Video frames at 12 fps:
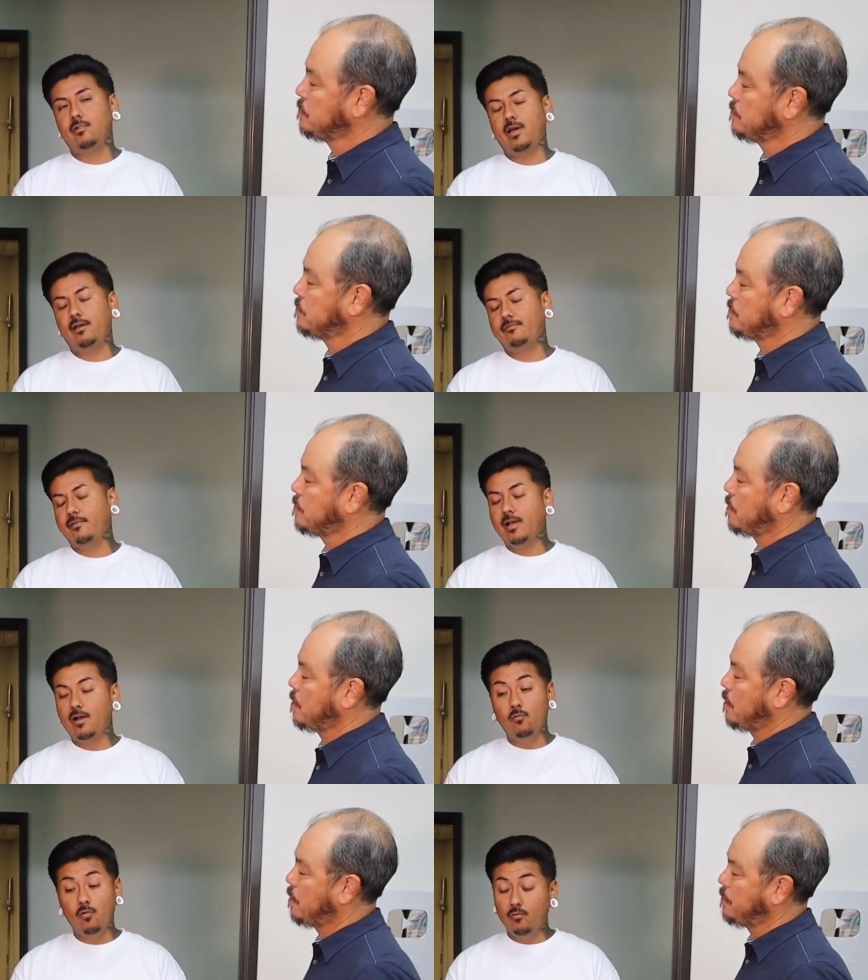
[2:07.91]
Speaker 1: I
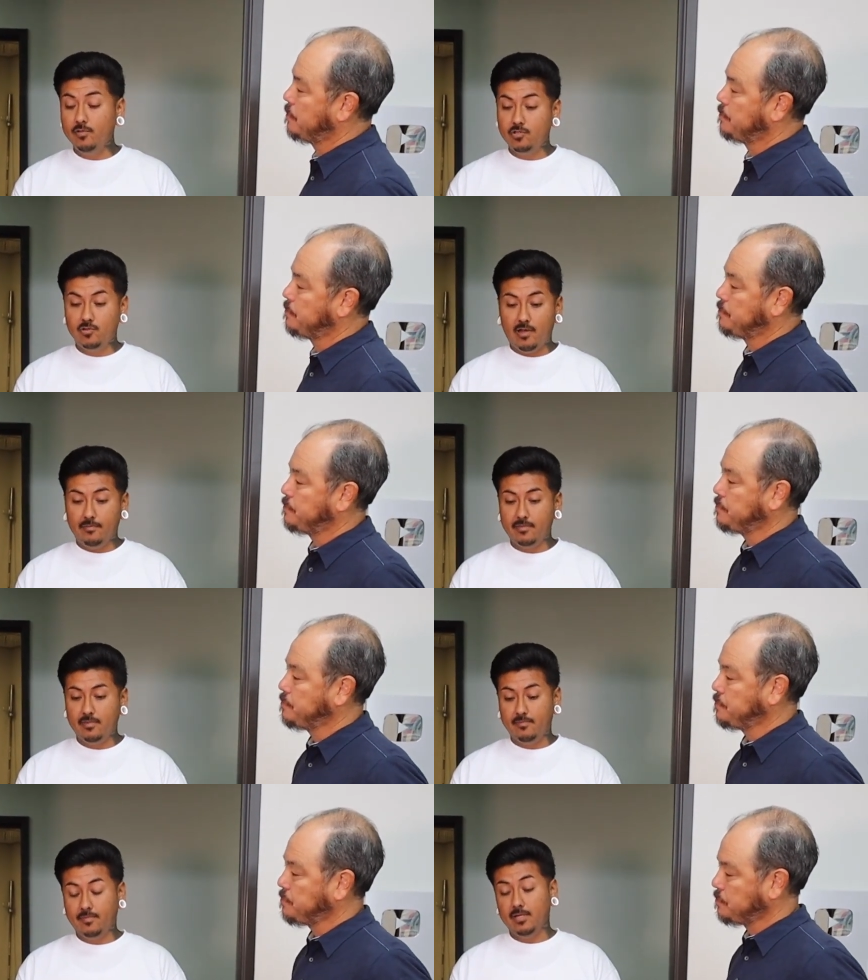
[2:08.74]
forgot what we
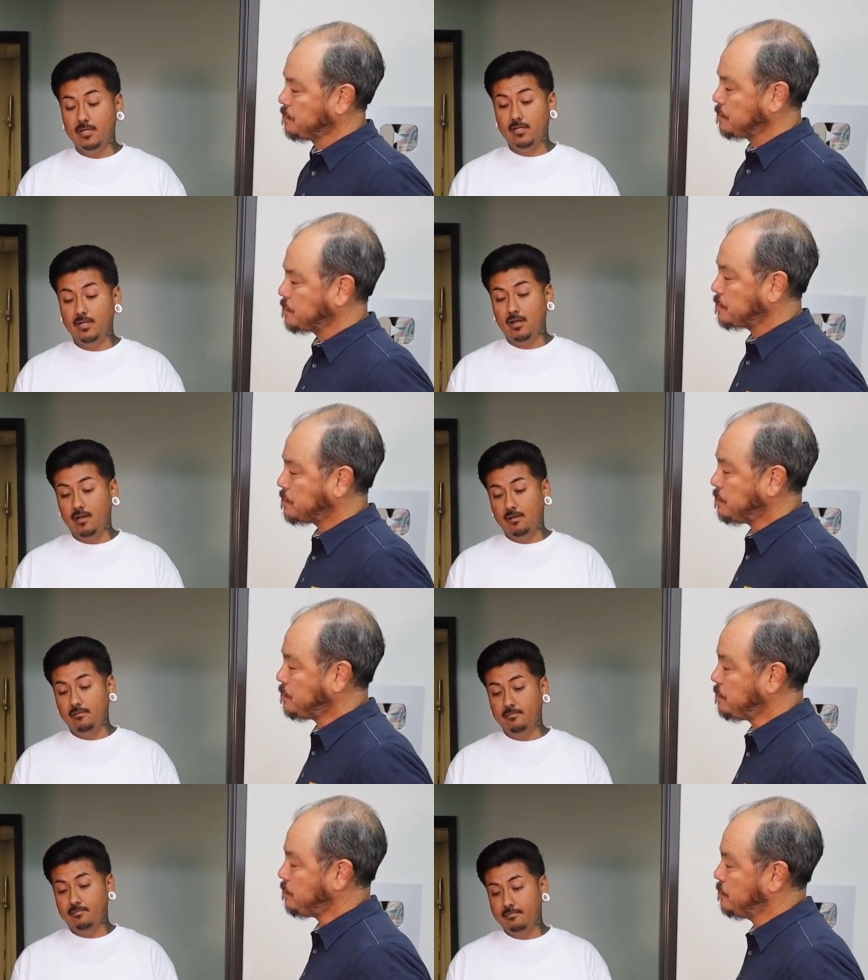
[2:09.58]
dropped, but
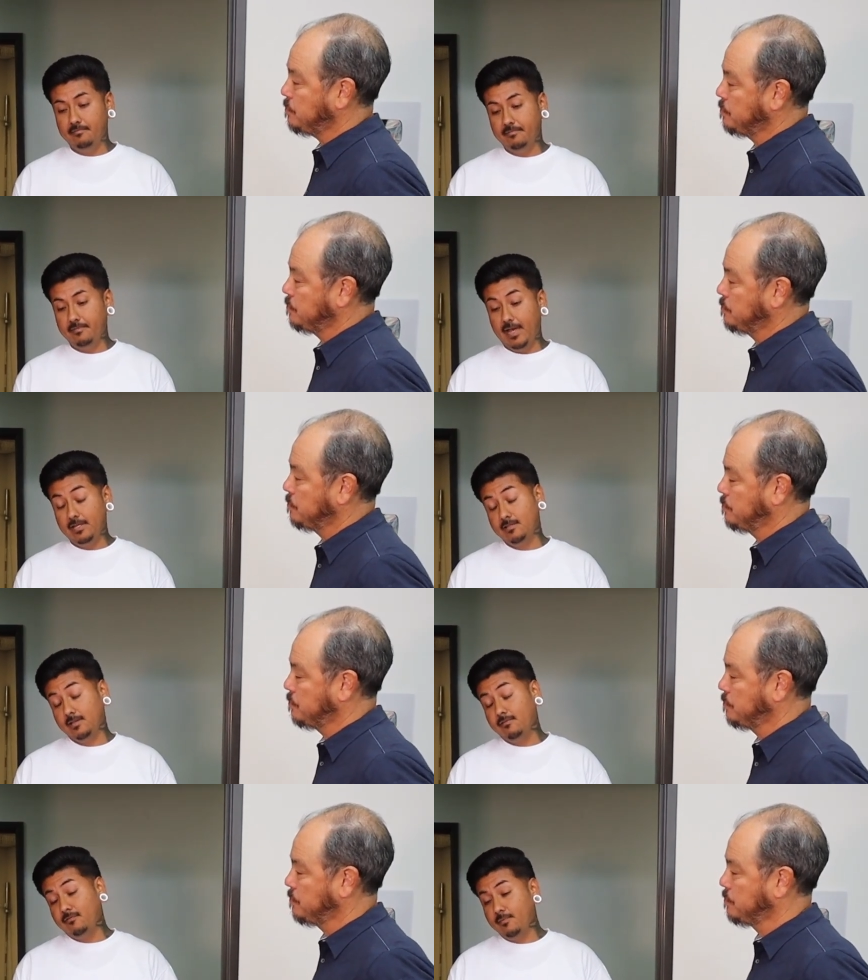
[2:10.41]
um, I
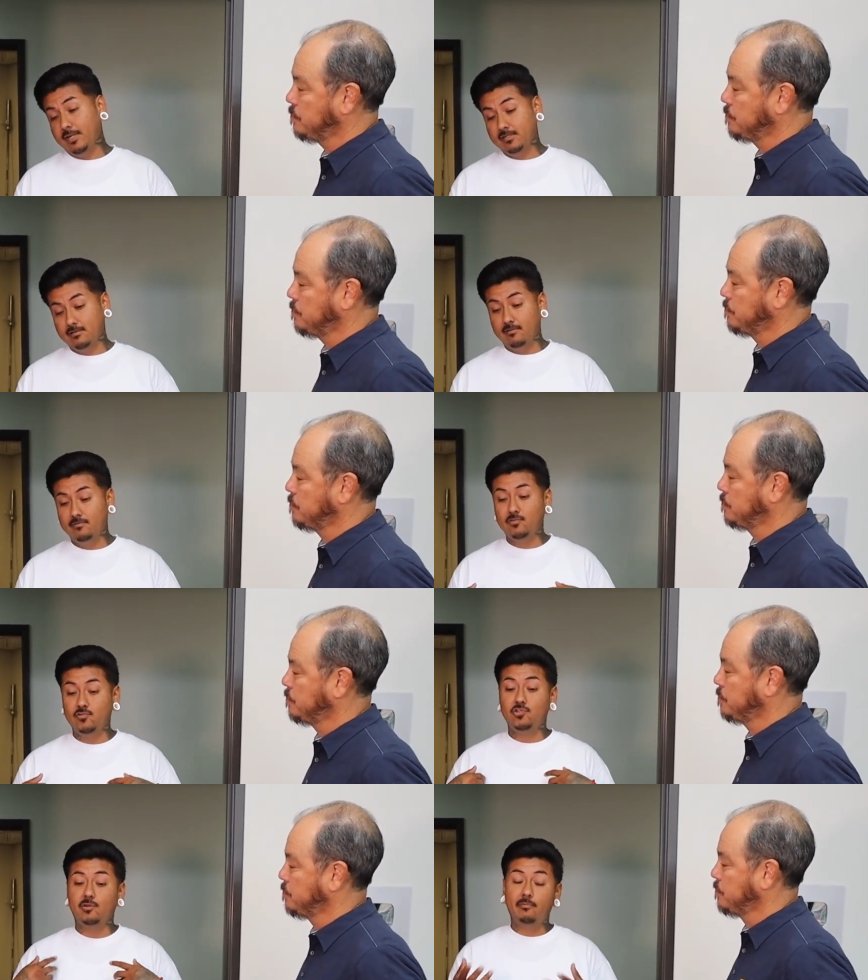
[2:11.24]
took it for myself
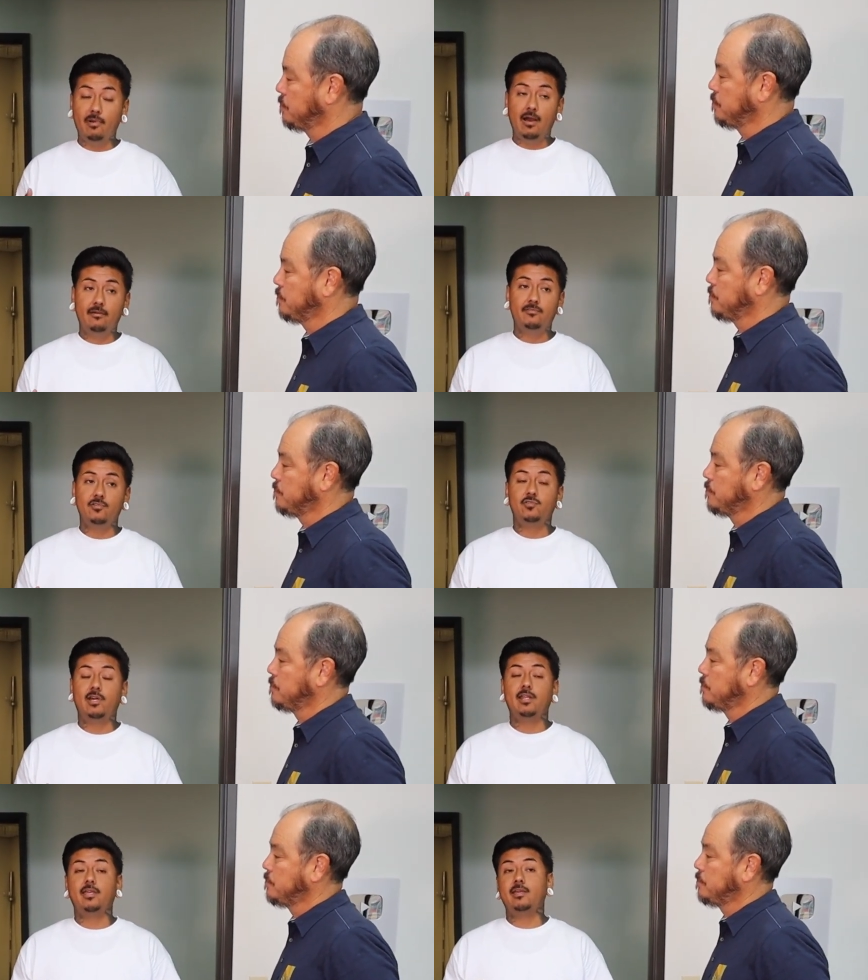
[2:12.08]
to jump off to
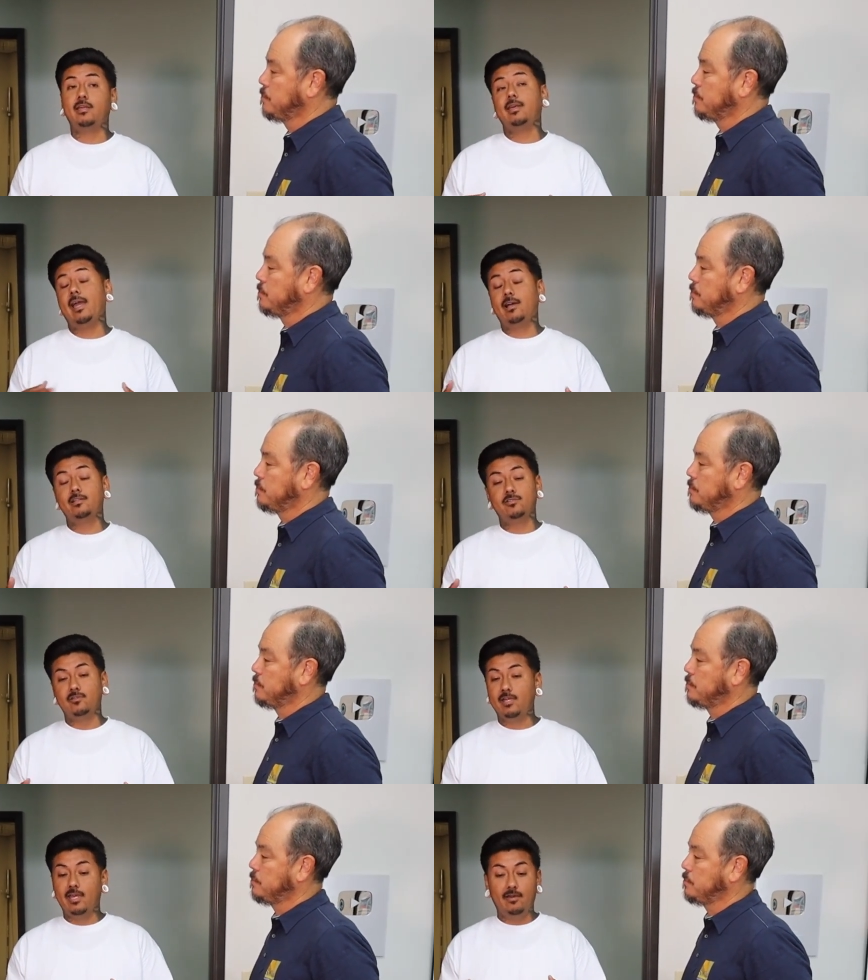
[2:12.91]
try to catch
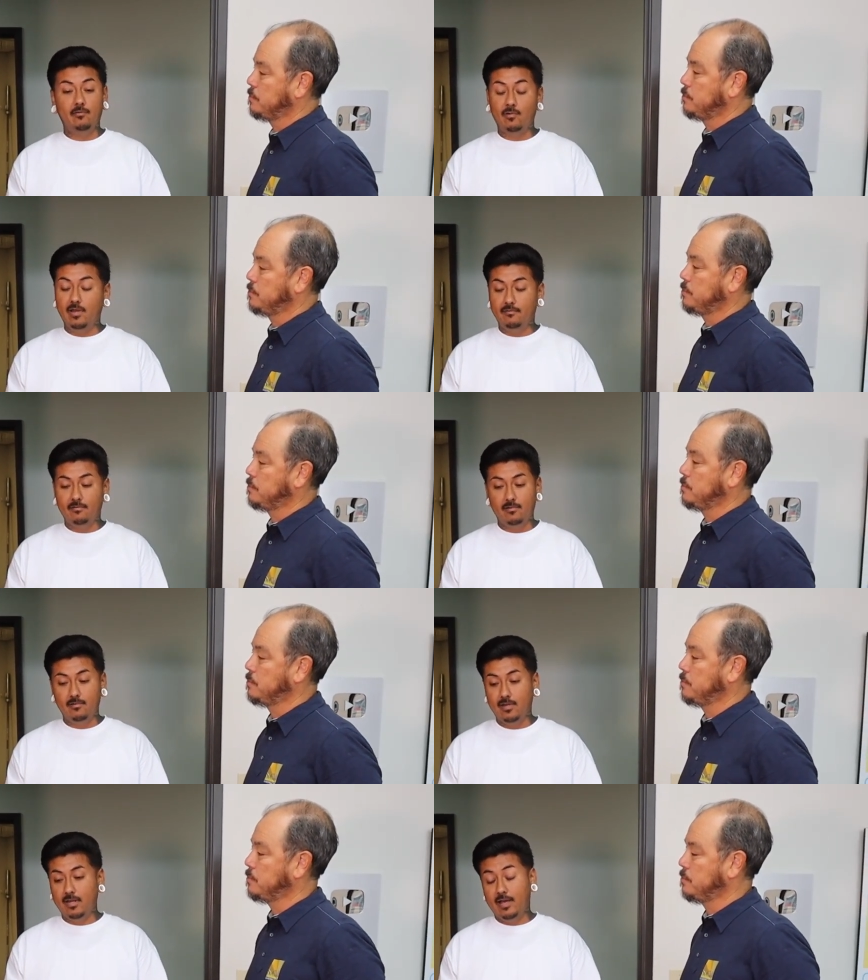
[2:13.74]
or get
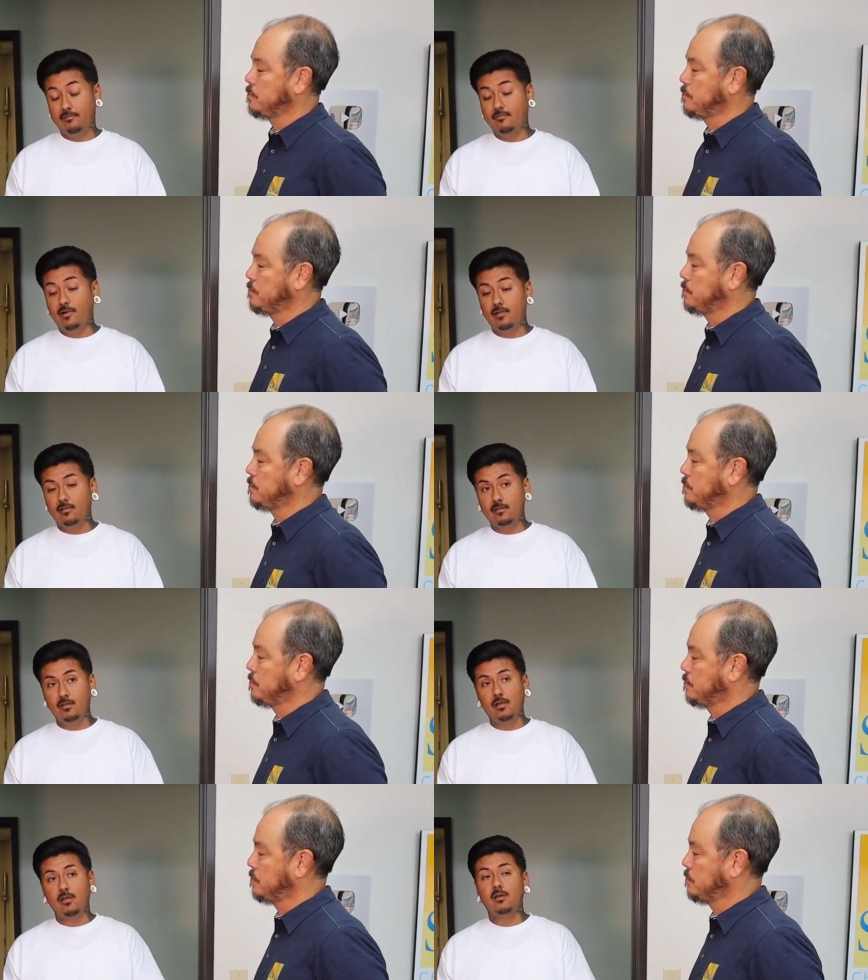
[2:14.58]
whatever had fallen.